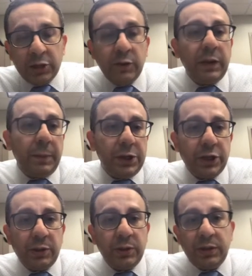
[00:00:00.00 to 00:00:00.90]
So if the
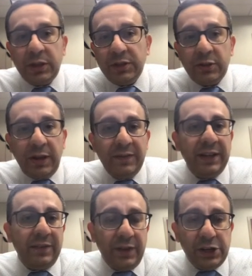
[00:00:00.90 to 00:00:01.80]
patient continues to have
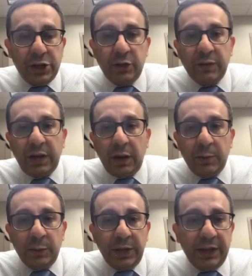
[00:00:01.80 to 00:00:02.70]
elevation of the
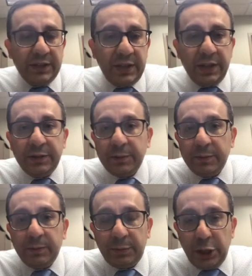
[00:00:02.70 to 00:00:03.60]
carbon dioxide
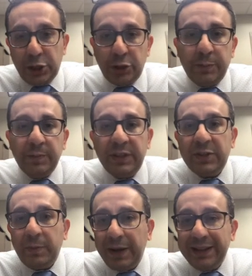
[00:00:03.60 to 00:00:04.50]
pressure
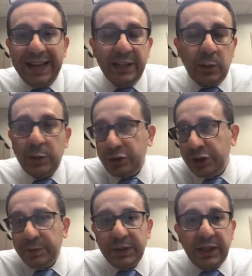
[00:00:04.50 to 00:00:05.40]
despite adequate
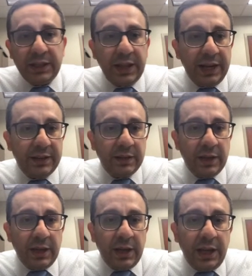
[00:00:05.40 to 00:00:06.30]
treatment at night,
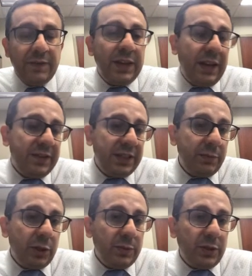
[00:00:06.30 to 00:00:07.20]
if they have
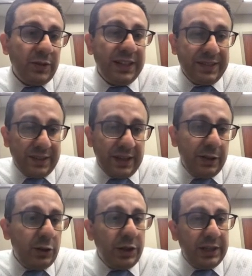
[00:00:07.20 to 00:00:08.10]
symptoms of
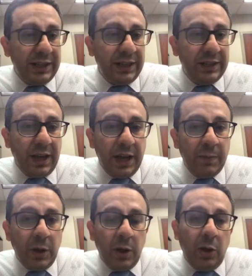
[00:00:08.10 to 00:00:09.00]
dyspnea during the
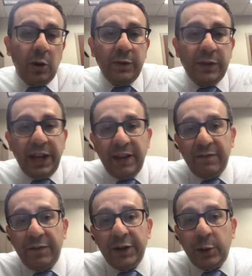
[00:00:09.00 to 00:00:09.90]
daytime, or if they
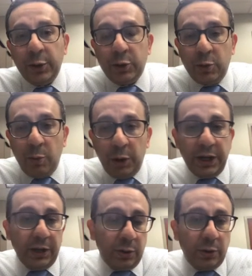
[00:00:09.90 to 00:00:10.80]
have frequent
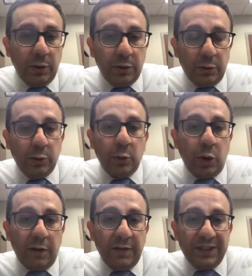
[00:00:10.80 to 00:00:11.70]
pneumonia due to
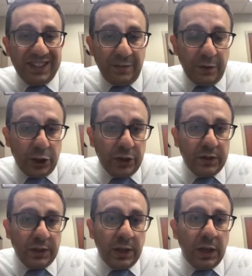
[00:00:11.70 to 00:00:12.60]
cough
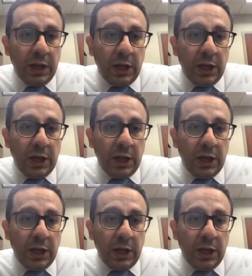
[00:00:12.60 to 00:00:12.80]
insufficiency.